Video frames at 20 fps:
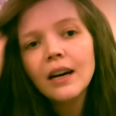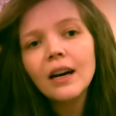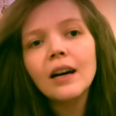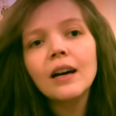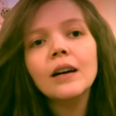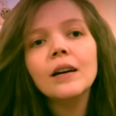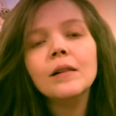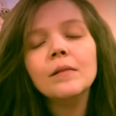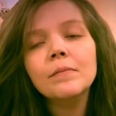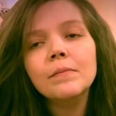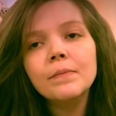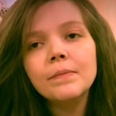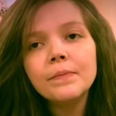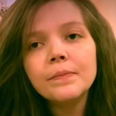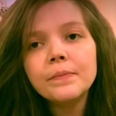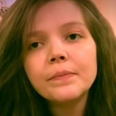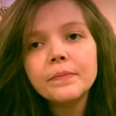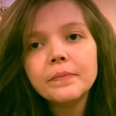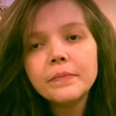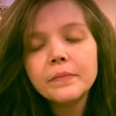
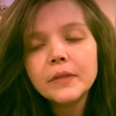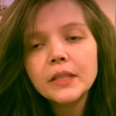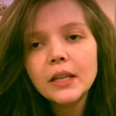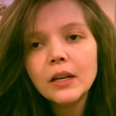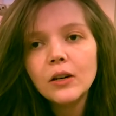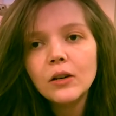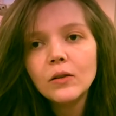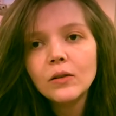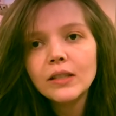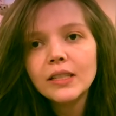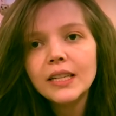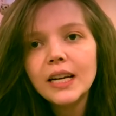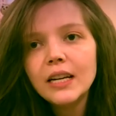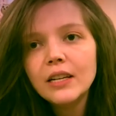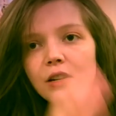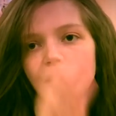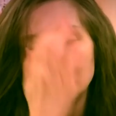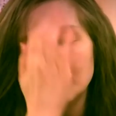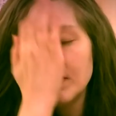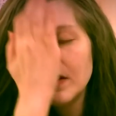So stay
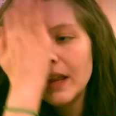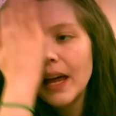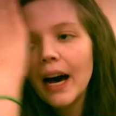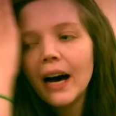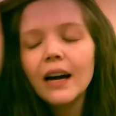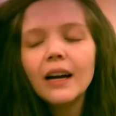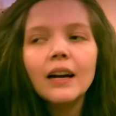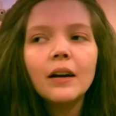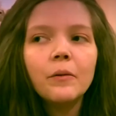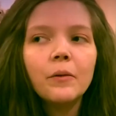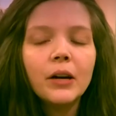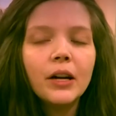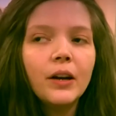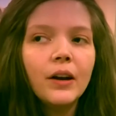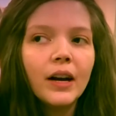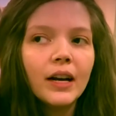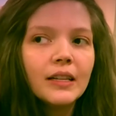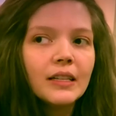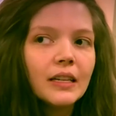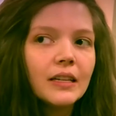tuned for that. And I want
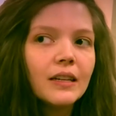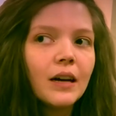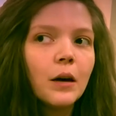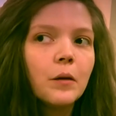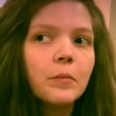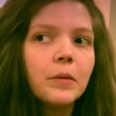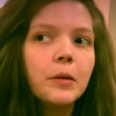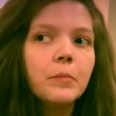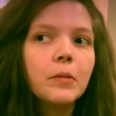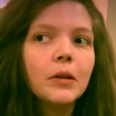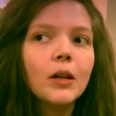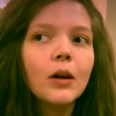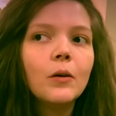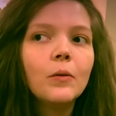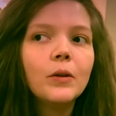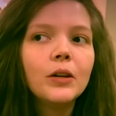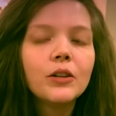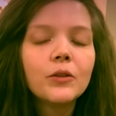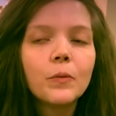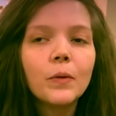you guys to tell me below
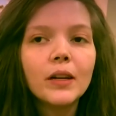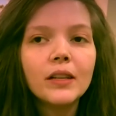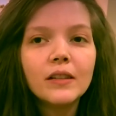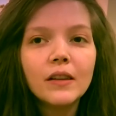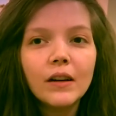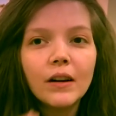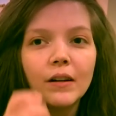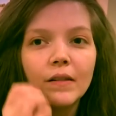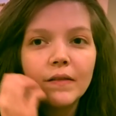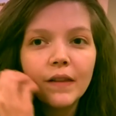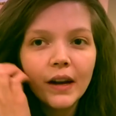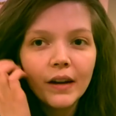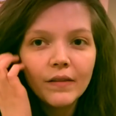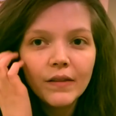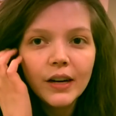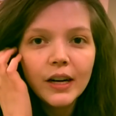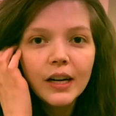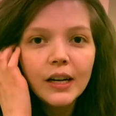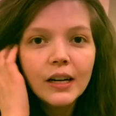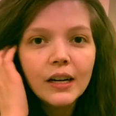which ones are your
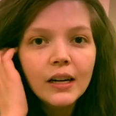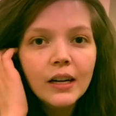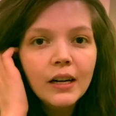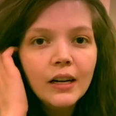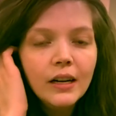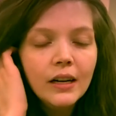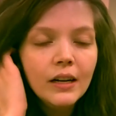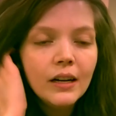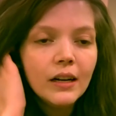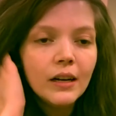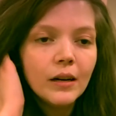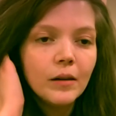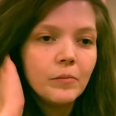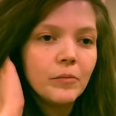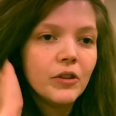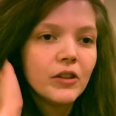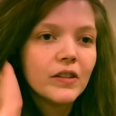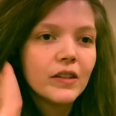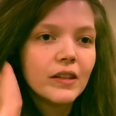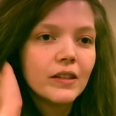favorite,
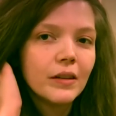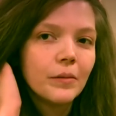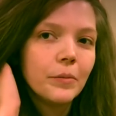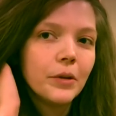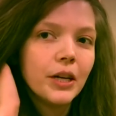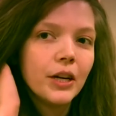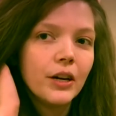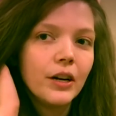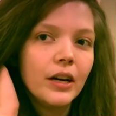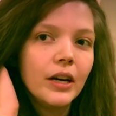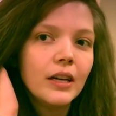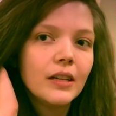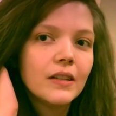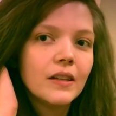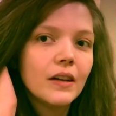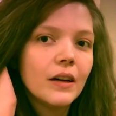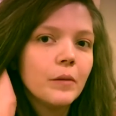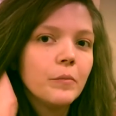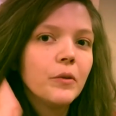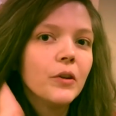just because I'm
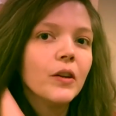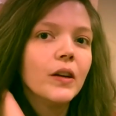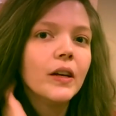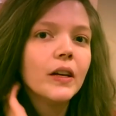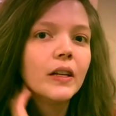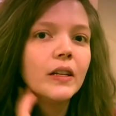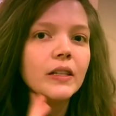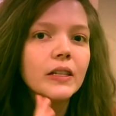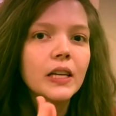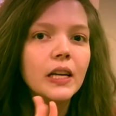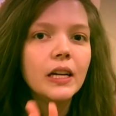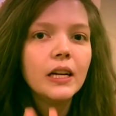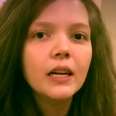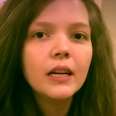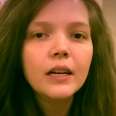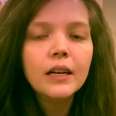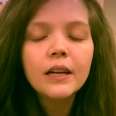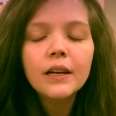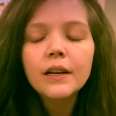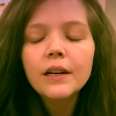curious and I'm really
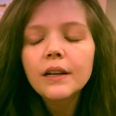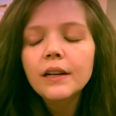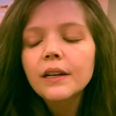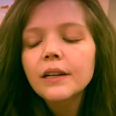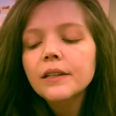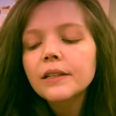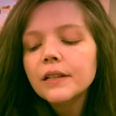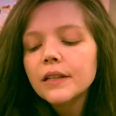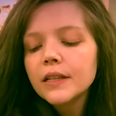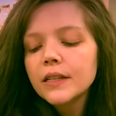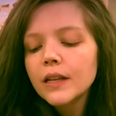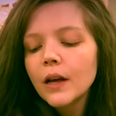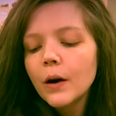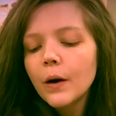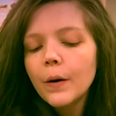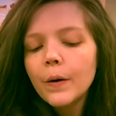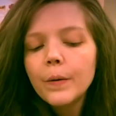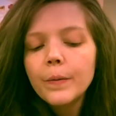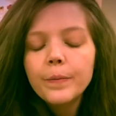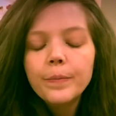conceited.
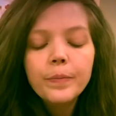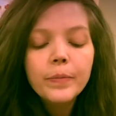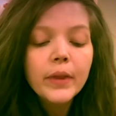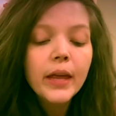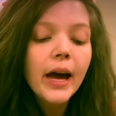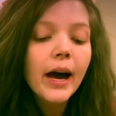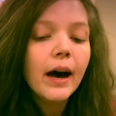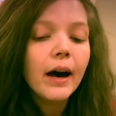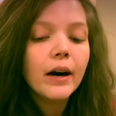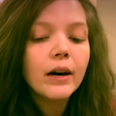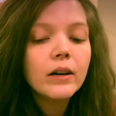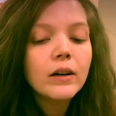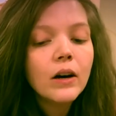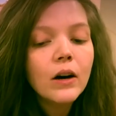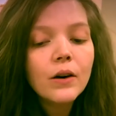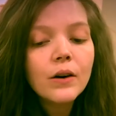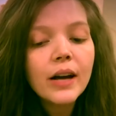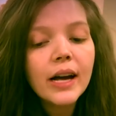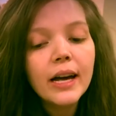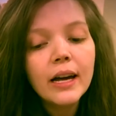So yeah,
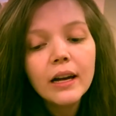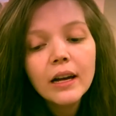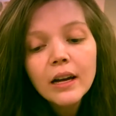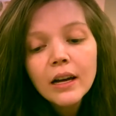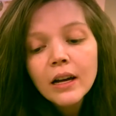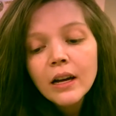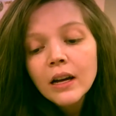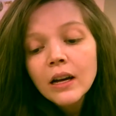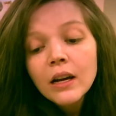okay.